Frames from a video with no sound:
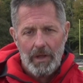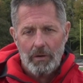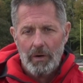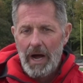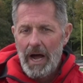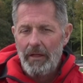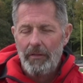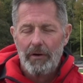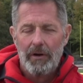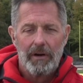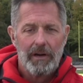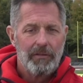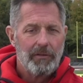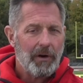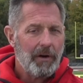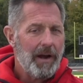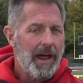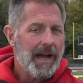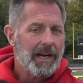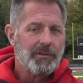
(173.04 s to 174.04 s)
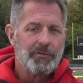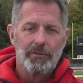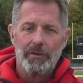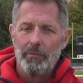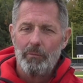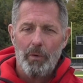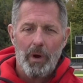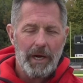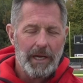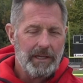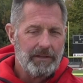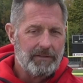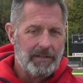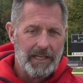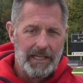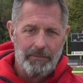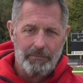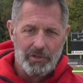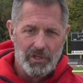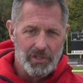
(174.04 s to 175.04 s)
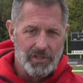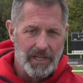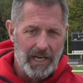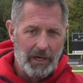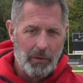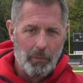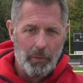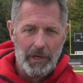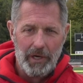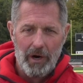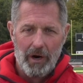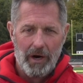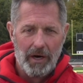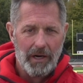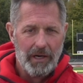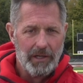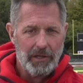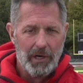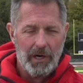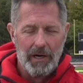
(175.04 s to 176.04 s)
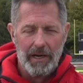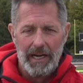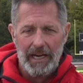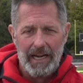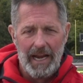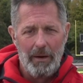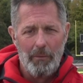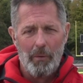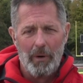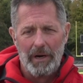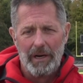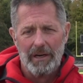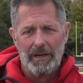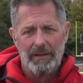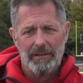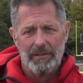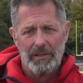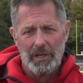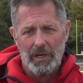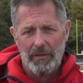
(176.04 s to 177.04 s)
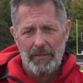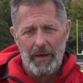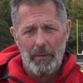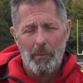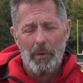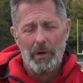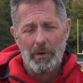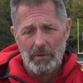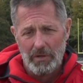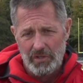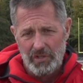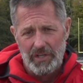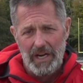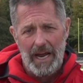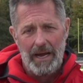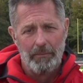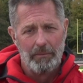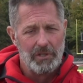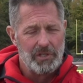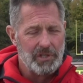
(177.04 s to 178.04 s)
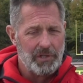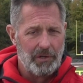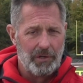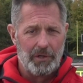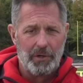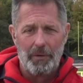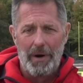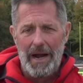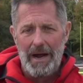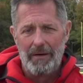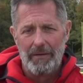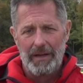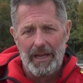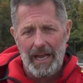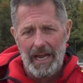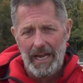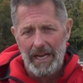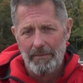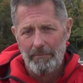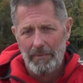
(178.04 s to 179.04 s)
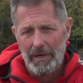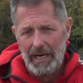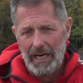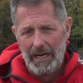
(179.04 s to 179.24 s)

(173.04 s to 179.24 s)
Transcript: Well, they're an excellent running team, just like we are, and they want to establish their ground game.